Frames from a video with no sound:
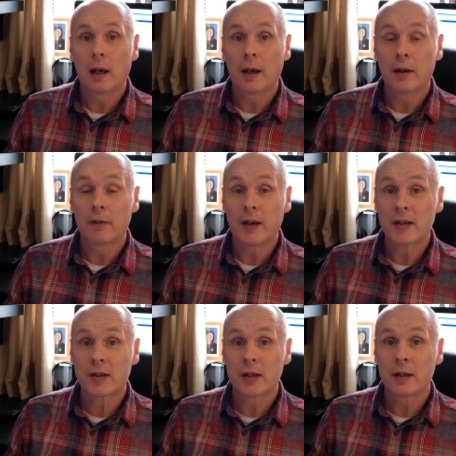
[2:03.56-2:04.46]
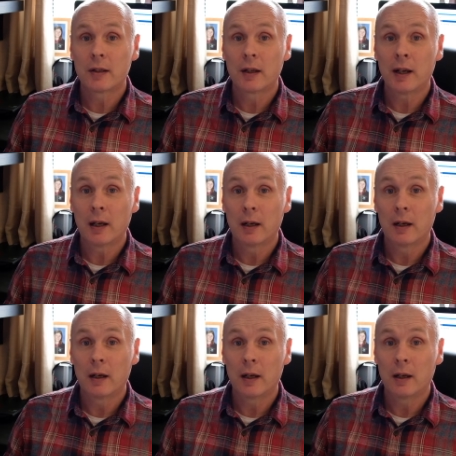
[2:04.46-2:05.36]
I invested
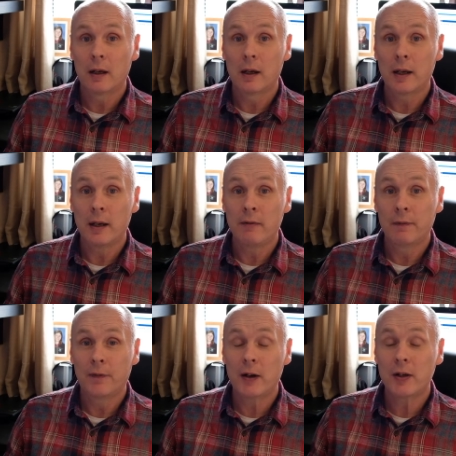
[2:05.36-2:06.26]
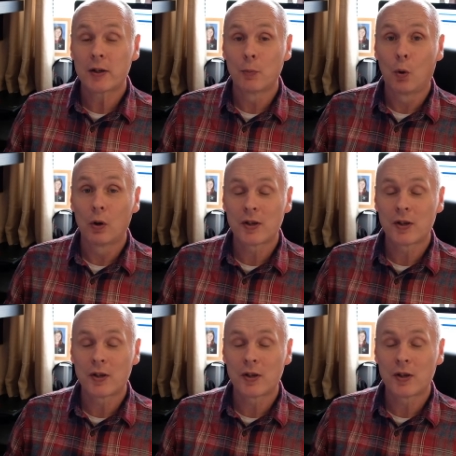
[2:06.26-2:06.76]
uh, a very small